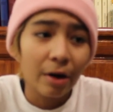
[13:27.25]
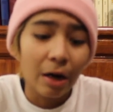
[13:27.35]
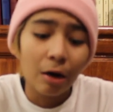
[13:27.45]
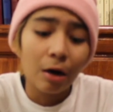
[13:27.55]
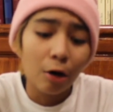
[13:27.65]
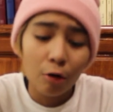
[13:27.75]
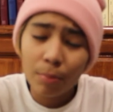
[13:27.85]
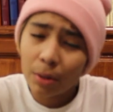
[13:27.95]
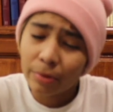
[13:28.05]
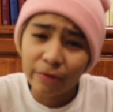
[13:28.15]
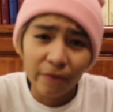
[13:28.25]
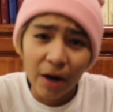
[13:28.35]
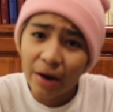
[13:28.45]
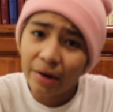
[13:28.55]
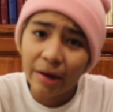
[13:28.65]
I hope I'll be
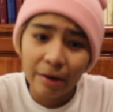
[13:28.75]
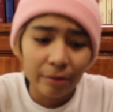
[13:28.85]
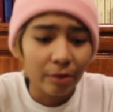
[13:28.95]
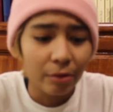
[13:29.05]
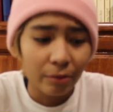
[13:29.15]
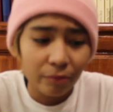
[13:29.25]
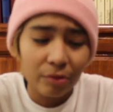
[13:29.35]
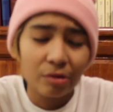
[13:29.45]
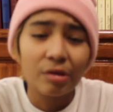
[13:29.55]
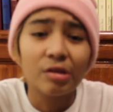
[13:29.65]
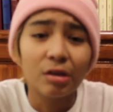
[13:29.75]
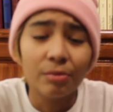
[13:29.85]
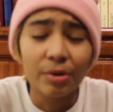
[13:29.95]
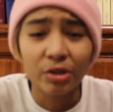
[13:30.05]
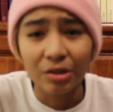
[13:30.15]
fine now, you know, since they told
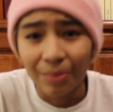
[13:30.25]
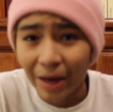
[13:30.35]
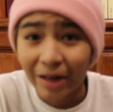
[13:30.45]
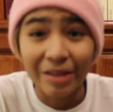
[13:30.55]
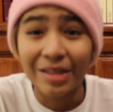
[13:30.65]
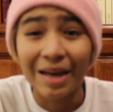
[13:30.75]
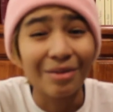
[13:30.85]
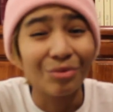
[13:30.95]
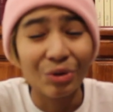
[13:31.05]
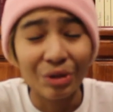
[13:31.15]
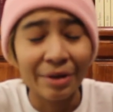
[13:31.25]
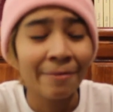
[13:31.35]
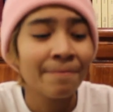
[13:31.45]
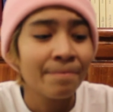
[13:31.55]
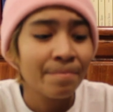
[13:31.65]
me just a panic attack, really.
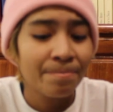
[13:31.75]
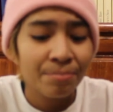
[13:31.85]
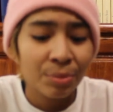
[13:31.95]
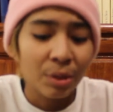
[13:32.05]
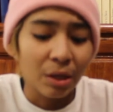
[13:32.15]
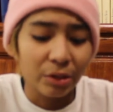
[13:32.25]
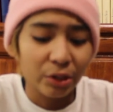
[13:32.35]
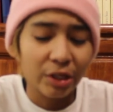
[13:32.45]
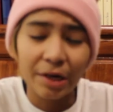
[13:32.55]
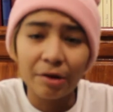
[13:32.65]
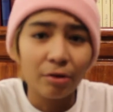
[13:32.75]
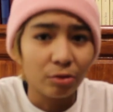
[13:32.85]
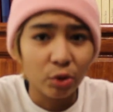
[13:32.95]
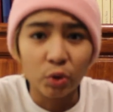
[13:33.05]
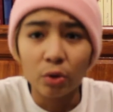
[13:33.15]
I just got, you know,
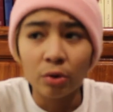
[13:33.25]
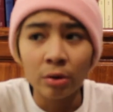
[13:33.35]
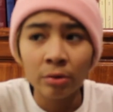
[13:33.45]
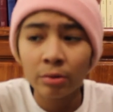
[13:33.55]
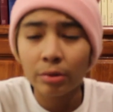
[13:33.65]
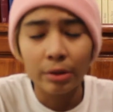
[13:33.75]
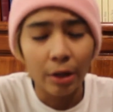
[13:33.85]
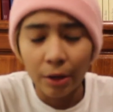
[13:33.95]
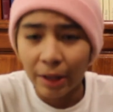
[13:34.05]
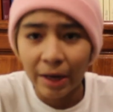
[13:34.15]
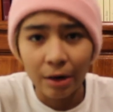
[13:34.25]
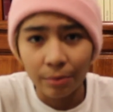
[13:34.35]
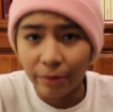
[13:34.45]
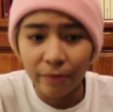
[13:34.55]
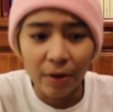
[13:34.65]
control and all that, and I'll
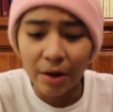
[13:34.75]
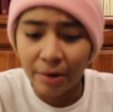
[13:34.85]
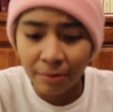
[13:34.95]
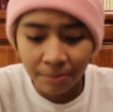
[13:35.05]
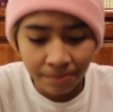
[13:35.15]
be fine.